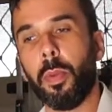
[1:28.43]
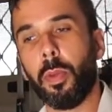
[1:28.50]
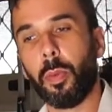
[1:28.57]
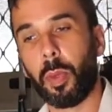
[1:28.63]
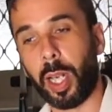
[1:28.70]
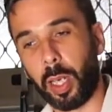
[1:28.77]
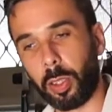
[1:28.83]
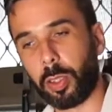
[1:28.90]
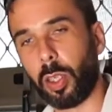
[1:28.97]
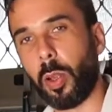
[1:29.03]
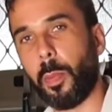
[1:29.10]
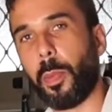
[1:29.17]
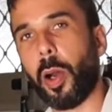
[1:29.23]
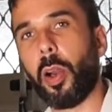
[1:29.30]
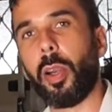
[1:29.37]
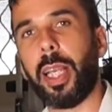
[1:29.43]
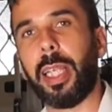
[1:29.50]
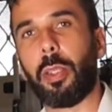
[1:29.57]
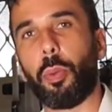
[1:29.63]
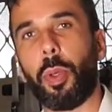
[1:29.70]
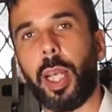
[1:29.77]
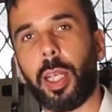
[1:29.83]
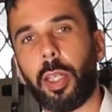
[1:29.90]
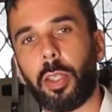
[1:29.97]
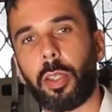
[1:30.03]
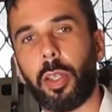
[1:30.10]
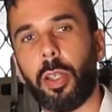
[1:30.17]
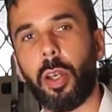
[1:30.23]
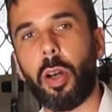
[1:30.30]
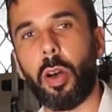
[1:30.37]
We're not gonna boil it, we are not
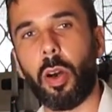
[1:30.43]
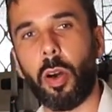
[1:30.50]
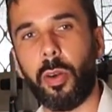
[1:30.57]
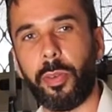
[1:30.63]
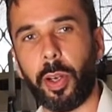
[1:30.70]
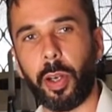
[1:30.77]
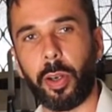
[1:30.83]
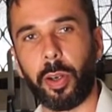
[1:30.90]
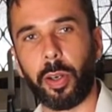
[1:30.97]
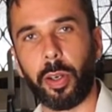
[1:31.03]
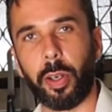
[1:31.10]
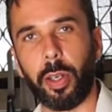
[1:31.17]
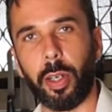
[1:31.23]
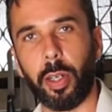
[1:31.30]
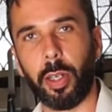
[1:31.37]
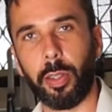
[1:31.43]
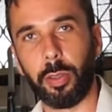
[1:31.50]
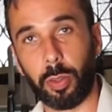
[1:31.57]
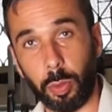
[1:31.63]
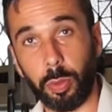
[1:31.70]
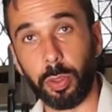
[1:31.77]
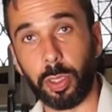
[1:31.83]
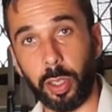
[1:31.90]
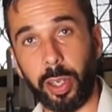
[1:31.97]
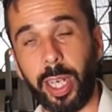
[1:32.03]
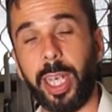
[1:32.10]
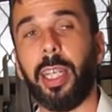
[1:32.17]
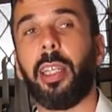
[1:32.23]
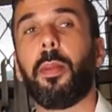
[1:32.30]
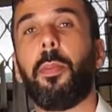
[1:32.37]
gonna overdo the
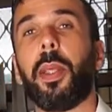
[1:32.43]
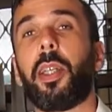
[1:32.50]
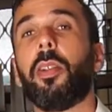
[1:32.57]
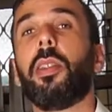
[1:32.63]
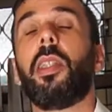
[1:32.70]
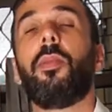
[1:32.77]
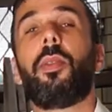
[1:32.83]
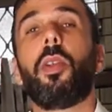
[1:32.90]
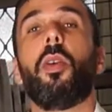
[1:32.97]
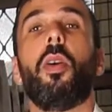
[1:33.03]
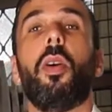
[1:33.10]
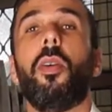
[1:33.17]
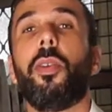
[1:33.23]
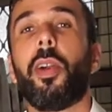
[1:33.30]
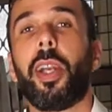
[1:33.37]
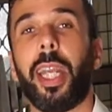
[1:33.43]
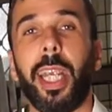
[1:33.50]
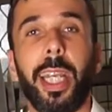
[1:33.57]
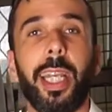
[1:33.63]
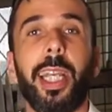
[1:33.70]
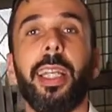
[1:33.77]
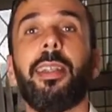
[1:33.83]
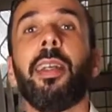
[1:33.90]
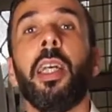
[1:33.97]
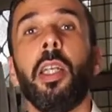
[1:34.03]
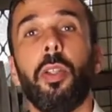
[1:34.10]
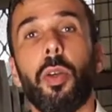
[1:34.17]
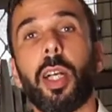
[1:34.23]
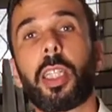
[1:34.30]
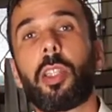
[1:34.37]
heat, because if you overheat it,
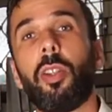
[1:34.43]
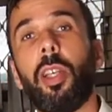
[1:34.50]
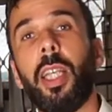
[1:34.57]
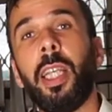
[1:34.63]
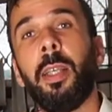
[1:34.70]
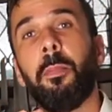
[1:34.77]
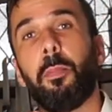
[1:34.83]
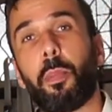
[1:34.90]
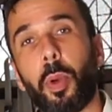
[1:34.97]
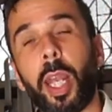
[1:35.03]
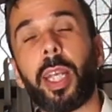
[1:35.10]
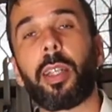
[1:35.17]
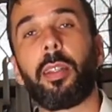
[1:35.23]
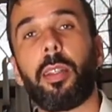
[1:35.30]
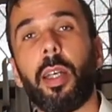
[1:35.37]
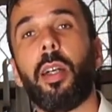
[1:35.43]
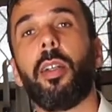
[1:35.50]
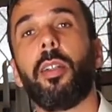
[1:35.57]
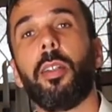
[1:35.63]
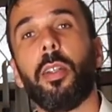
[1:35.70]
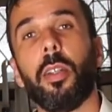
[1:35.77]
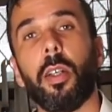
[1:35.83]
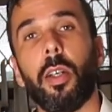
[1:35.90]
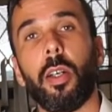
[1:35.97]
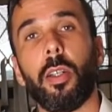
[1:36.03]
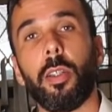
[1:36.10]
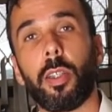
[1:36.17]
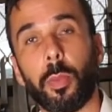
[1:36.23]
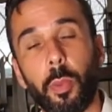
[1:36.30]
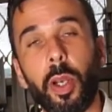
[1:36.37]
you actually break down
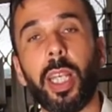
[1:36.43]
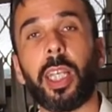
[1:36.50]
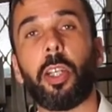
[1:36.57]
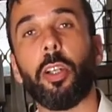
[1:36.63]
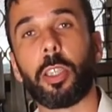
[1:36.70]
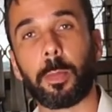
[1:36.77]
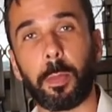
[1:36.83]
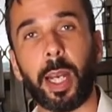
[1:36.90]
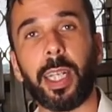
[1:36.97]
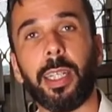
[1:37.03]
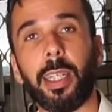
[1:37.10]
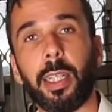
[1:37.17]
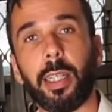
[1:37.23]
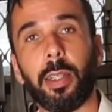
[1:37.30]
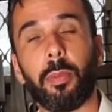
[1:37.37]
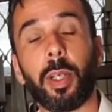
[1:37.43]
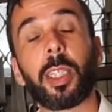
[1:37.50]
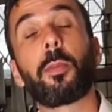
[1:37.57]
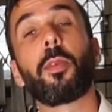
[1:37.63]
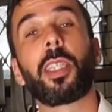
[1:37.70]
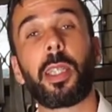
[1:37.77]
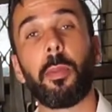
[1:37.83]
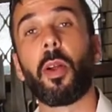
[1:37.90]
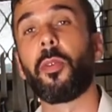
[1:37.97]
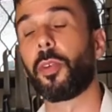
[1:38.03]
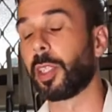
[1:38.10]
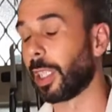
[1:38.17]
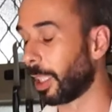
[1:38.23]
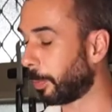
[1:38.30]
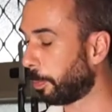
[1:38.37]
the molecules responsible
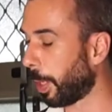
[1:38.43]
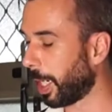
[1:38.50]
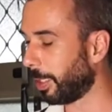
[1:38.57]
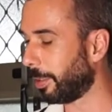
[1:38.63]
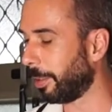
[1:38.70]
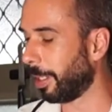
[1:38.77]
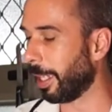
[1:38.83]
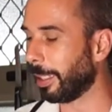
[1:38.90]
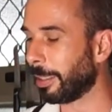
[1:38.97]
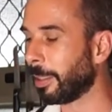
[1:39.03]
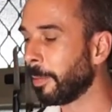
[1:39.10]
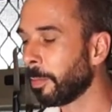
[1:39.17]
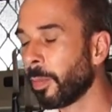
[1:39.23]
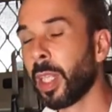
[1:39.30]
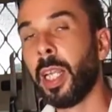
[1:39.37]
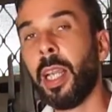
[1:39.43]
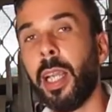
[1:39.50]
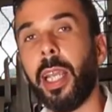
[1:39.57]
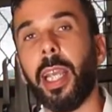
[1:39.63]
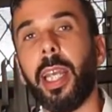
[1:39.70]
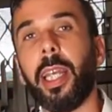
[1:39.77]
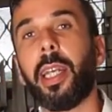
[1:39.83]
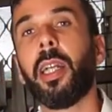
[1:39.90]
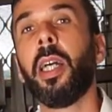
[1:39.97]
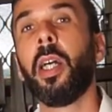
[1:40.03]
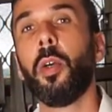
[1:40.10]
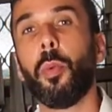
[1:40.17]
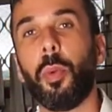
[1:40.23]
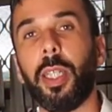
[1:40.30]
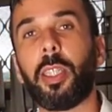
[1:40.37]
for the spiciness. Here,
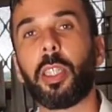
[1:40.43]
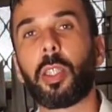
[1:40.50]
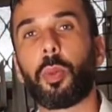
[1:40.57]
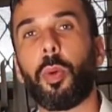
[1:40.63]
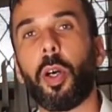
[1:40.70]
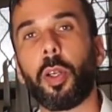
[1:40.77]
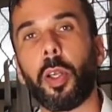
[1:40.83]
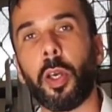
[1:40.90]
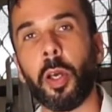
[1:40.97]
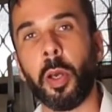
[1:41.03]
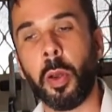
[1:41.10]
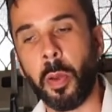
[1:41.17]
we just wanna